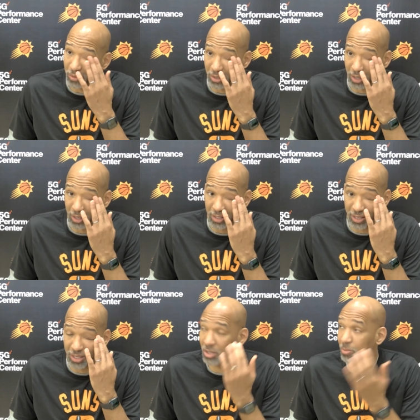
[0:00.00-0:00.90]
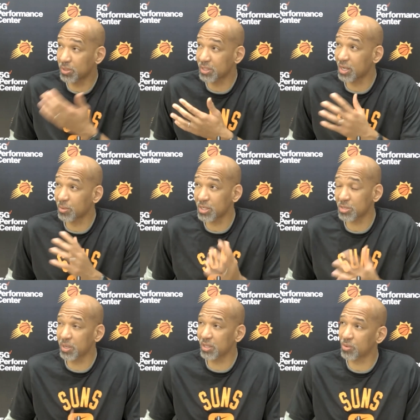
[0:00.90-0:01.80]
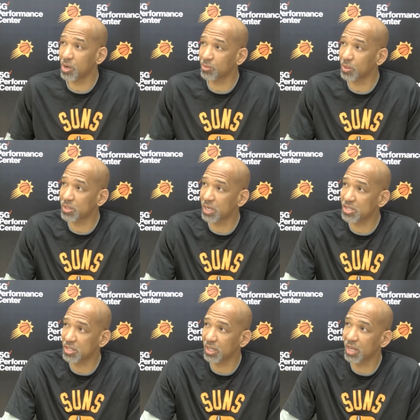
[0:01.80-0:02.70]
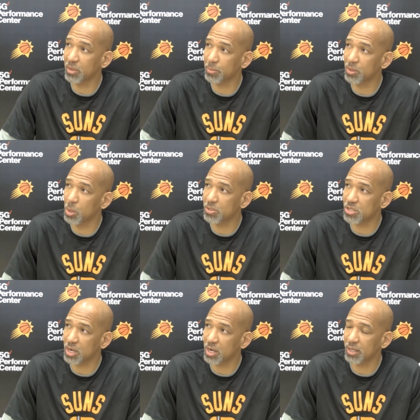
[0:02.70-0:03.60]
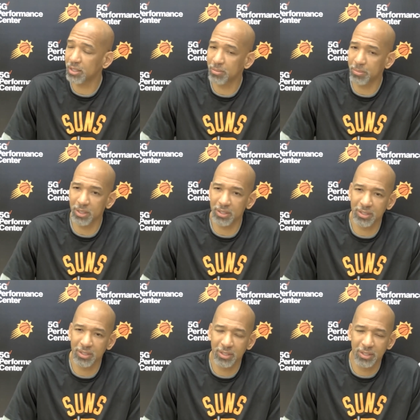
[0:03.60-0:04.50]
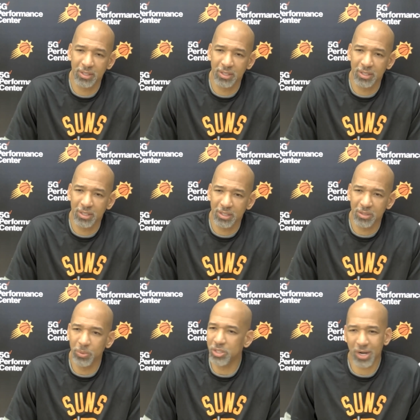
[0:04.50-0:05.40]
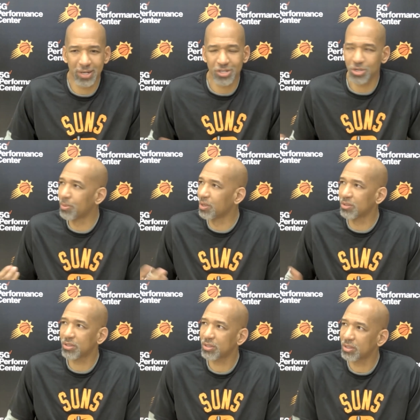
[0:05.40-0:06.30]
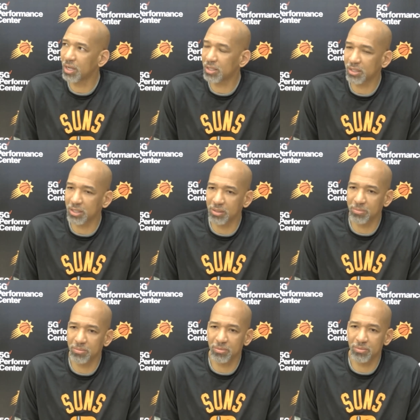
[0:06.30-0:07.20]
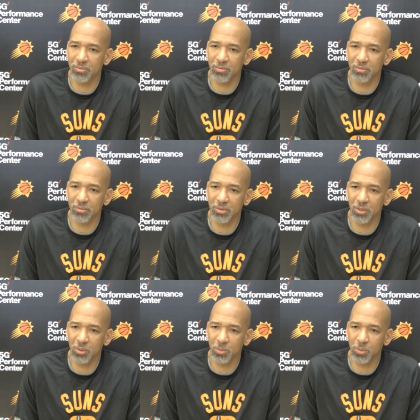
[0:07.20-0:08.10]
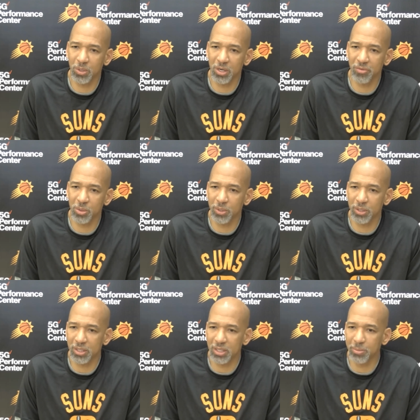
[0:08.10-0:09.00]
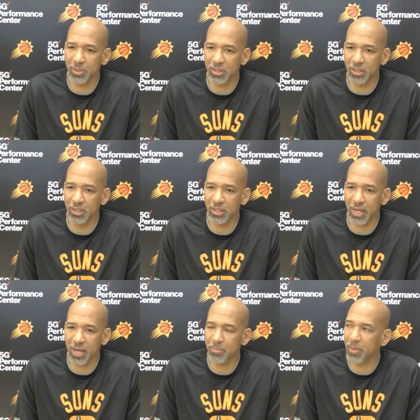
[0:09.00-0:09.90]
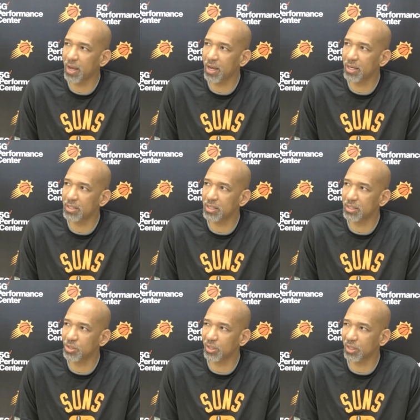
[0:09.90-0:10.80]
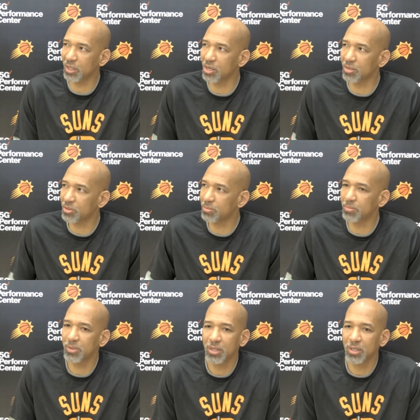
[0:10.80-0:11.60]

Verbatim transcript: the intention was there. We just made the wrong rotation and gave up an open shot. But we try to show both. I think they're, you know, whatever you want to deem it, good and bad. It, it, you can learn from